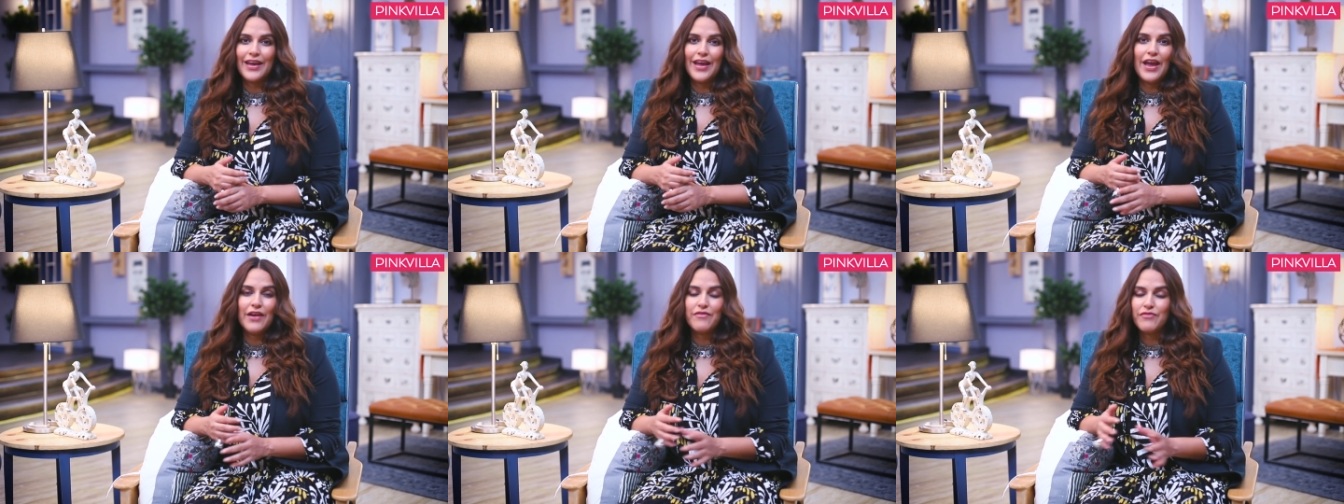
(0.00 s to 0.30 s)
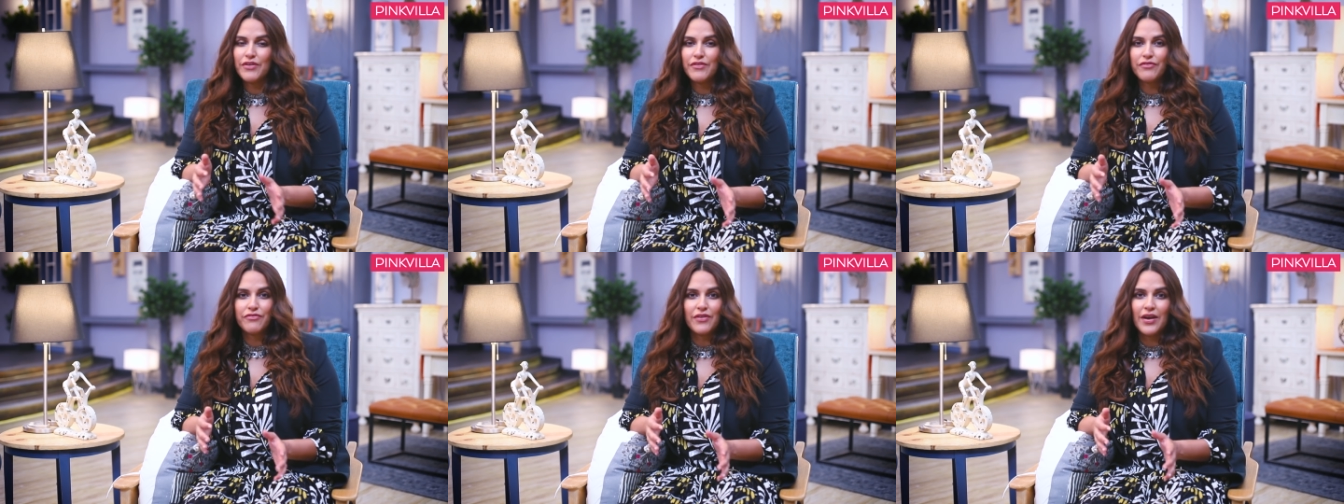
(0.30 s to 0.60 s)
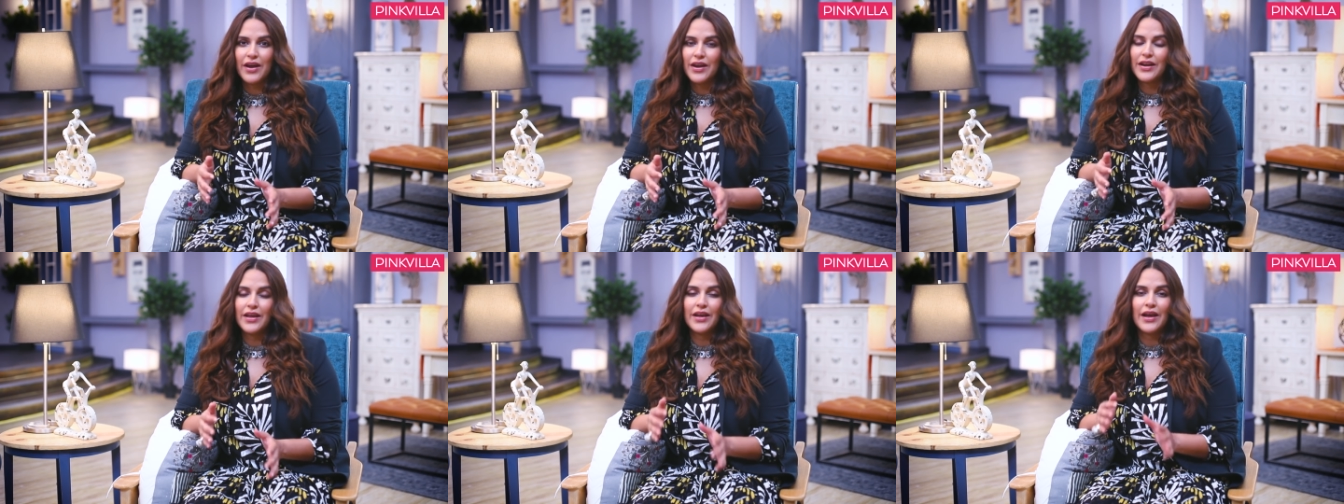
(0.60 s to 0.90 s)
every
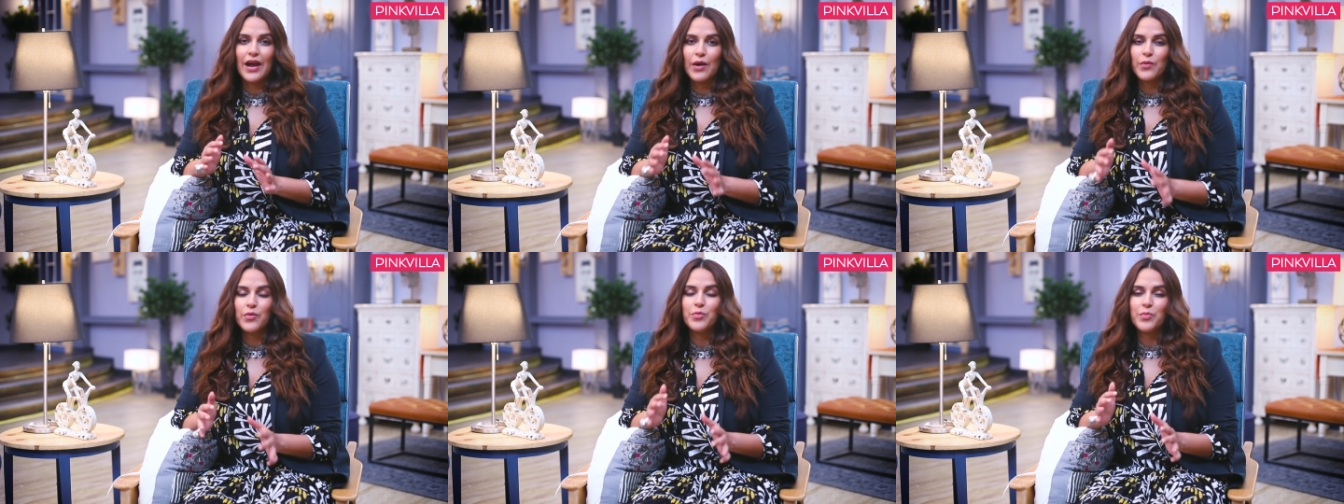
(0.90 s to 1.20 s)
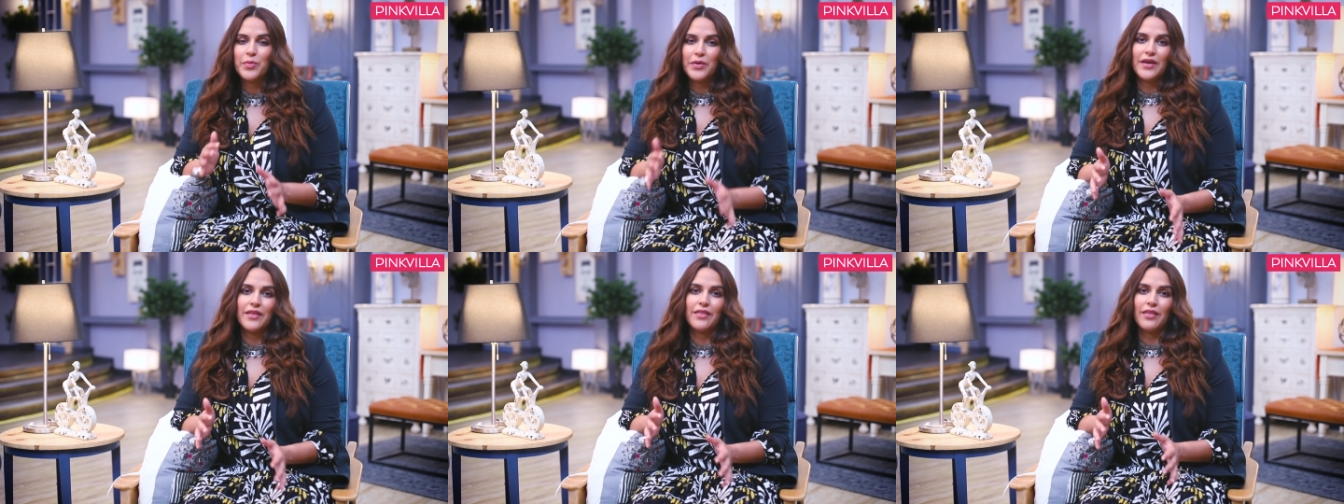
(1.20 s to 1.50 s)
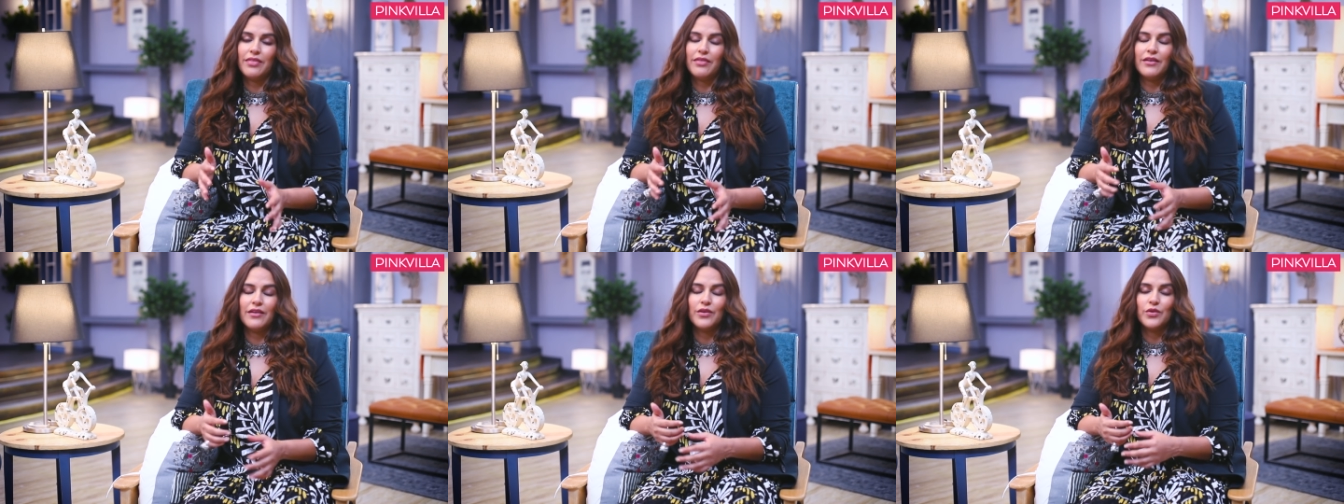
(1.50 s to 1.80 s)
Friday, I would be at
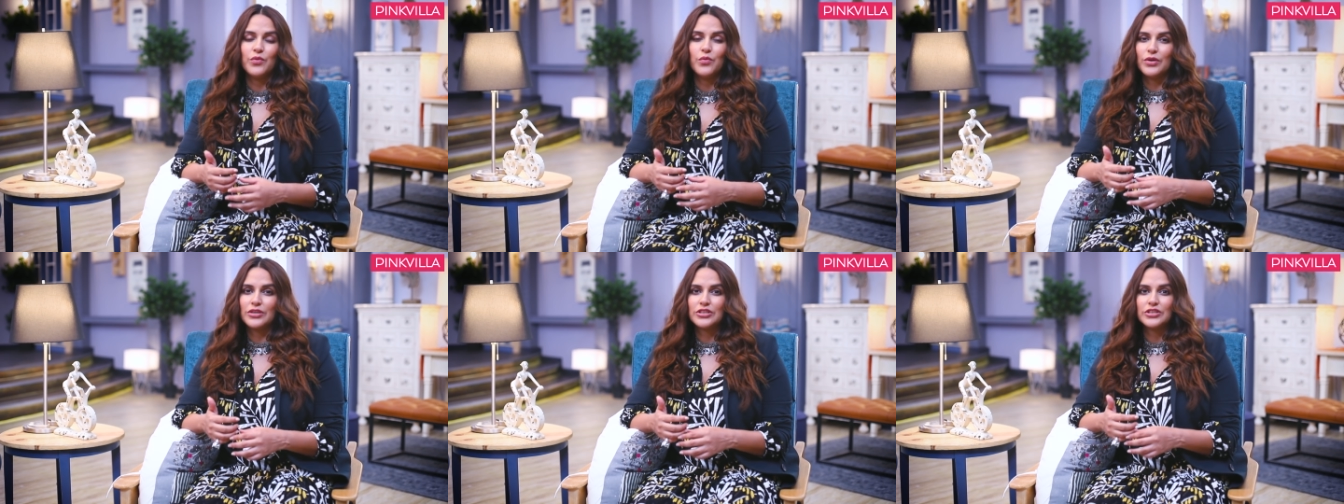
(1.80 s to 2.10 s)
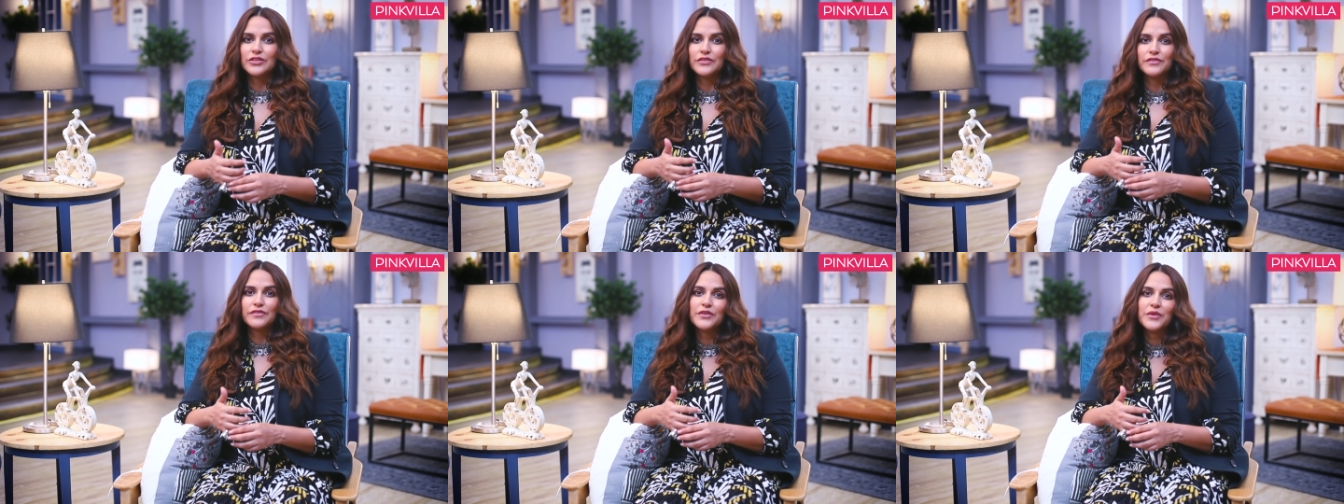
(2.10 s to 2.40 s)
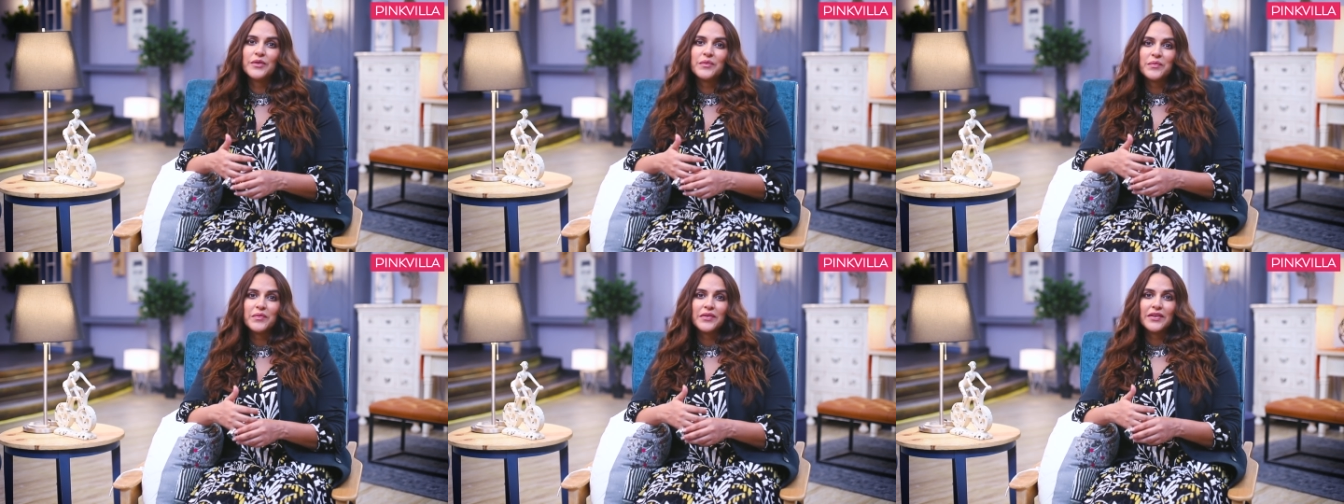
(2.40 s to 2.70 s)
the theater watching a
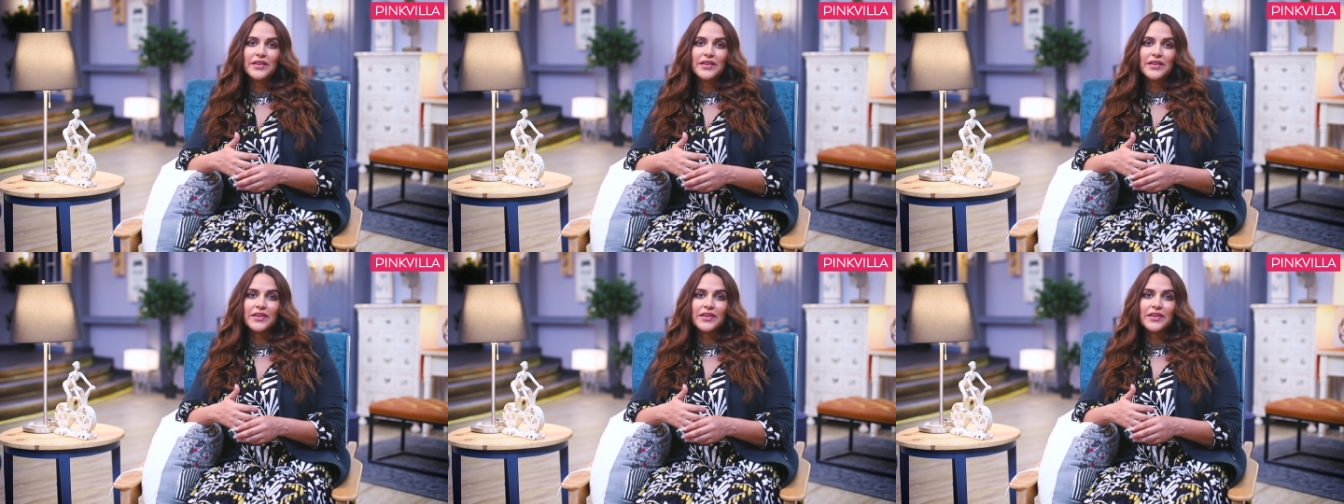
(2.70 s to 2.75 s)
film.